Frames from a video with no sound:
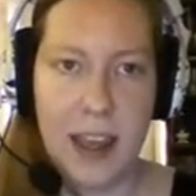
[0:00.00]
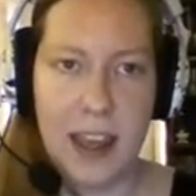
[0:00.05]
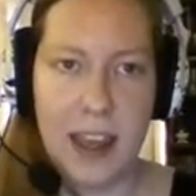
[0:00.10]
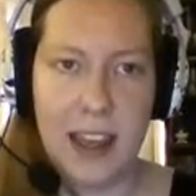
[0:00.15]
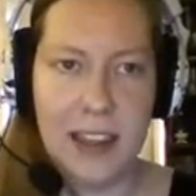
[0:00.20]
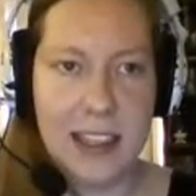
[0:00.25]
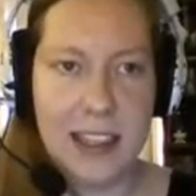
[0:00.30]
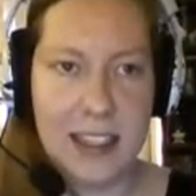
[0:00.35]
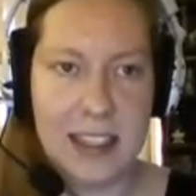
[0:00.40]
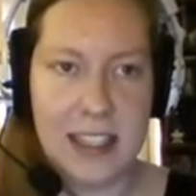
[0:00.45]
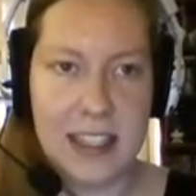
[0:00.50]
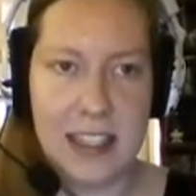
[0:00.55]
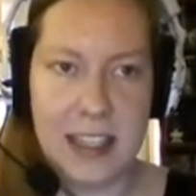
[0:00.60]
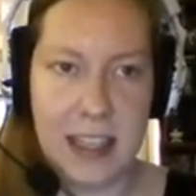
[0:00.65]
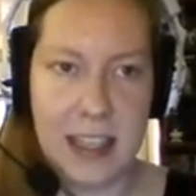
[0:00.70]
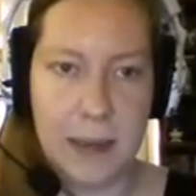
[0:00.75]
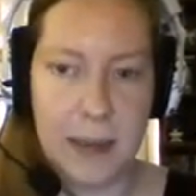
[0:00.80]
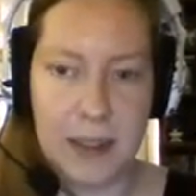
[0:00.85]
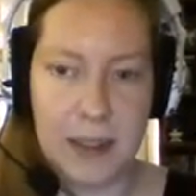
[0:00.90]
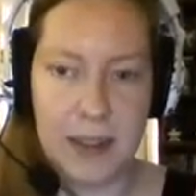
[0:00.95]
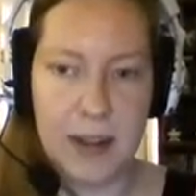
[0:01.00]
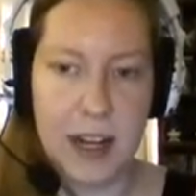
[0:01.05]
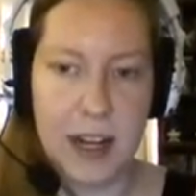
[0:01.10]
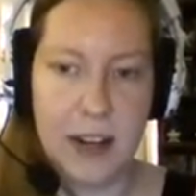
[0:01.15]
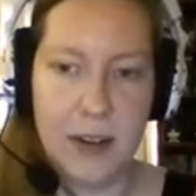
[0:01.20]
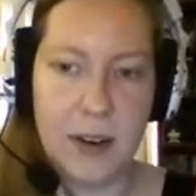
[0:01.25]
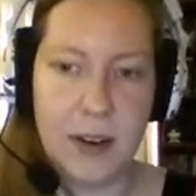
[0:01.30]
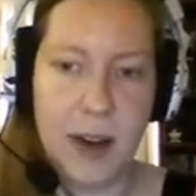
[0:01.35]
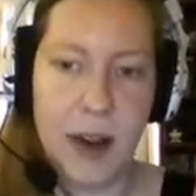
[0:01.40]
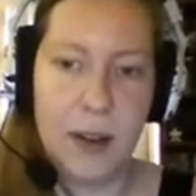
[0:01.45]
at least this episode. I
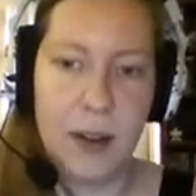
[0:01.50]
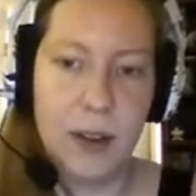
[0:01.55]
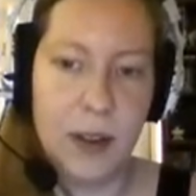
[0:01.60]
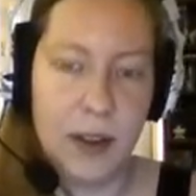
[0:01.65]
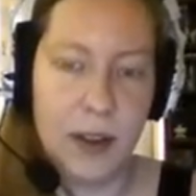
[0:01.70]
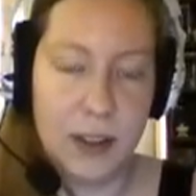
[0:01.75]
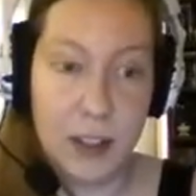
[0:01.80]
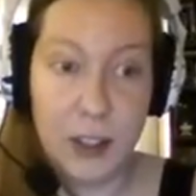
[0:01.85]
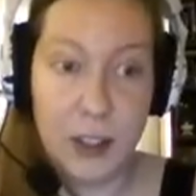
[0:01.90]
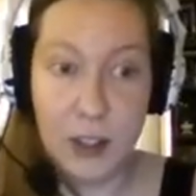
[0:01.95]
don't know how long the